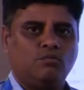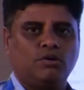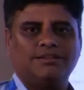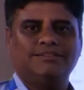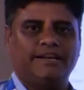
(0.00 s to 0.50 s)

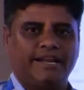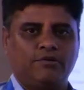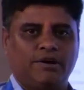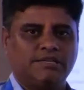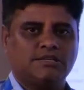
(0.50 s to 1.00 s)
what are the
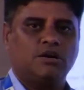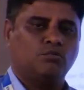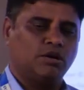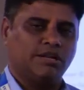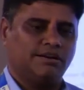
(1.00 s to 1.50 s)
required, or
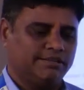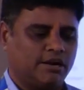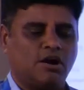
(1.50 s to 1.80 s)
what are the